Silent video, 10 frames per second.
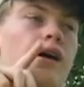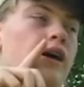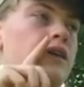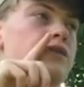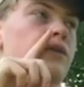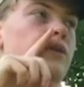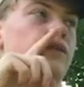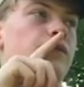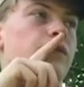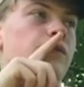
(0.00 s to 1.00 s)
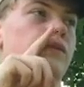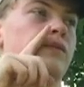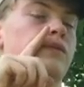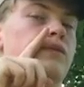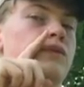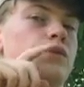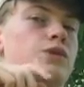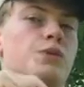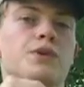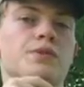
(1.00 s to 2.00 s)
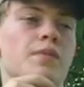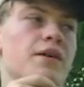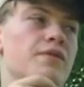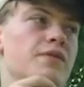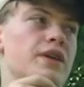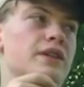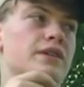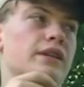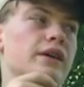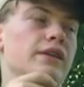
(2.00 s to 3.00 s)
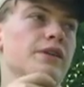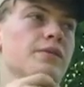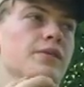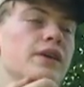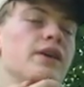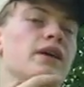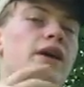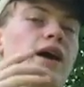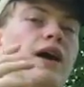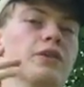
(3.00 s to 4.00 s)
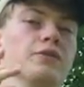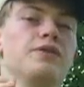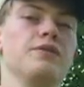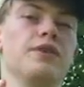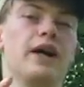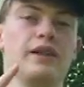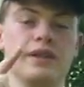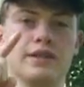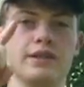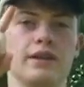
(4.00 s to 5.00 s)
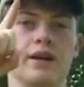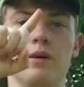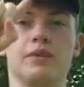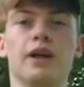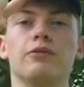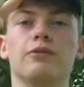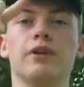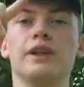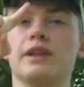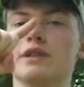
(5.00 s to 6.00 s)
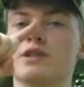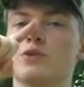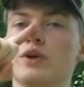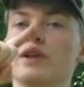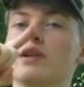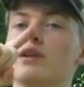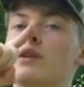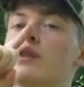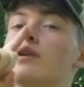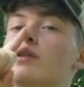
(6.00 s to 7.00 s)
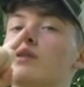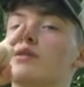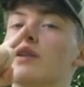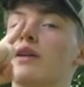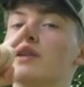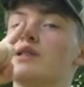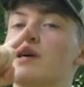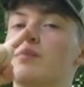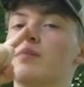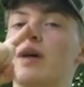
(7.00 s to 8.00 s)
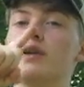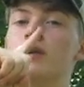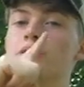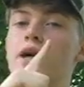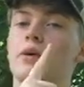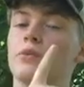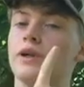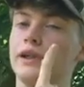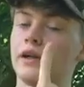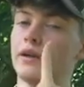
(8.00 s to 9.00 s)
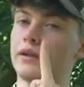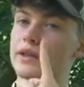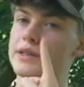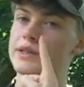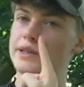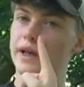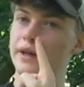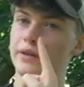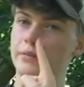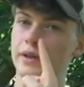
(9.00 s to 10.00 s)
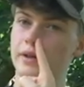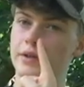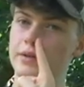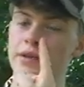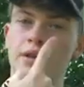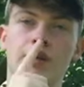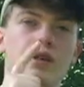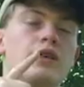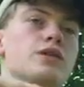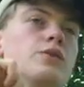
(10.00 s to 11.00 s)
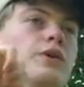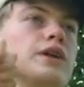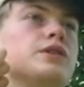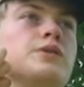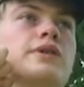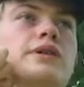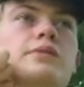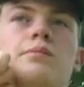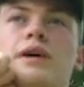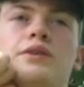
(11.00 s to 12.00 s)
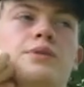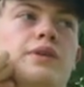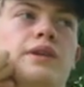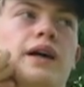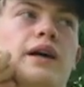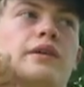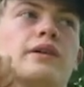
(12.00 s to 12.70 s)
I sort of twist my face slightly. And the reason for that is, I'm not running the string on the tip of my nose, I'm running it on the side of my nose. So what I do is, by doing that,